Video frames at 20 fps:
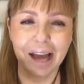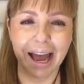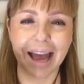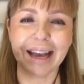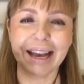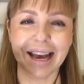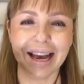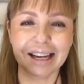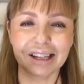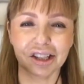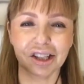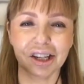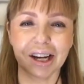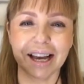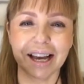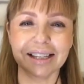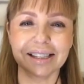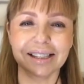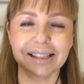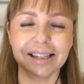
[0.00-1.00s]

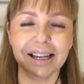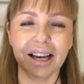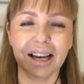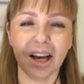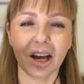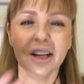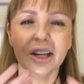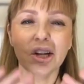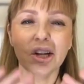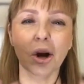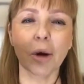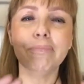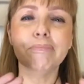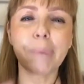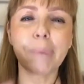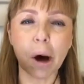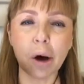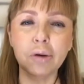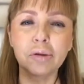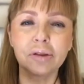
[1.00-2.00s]
AHAs. You know,
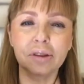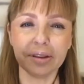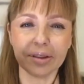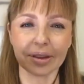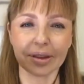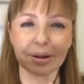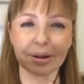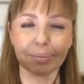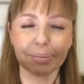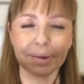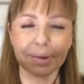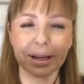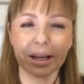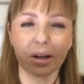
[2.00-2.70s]
both of them